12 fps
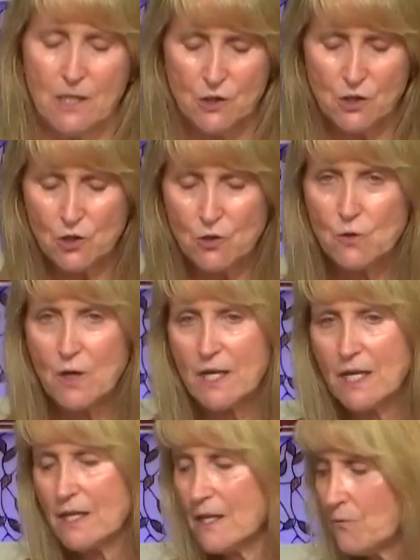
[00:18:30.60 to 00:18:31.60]
So
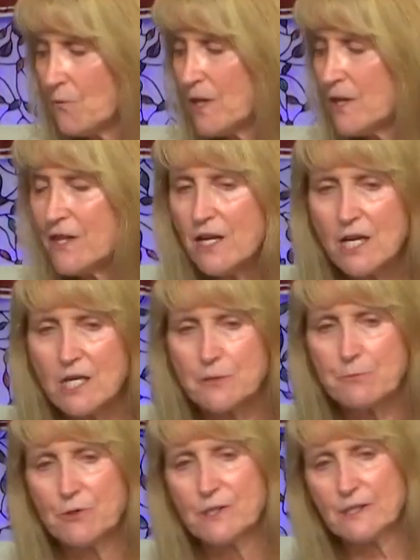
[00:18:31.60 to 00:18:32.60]
with the
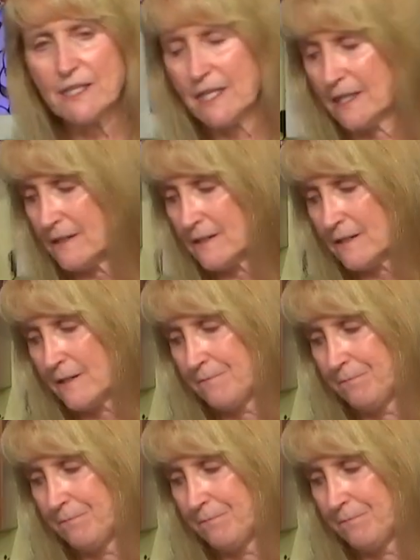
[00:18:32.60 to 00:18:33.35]
hard-boiled eggs,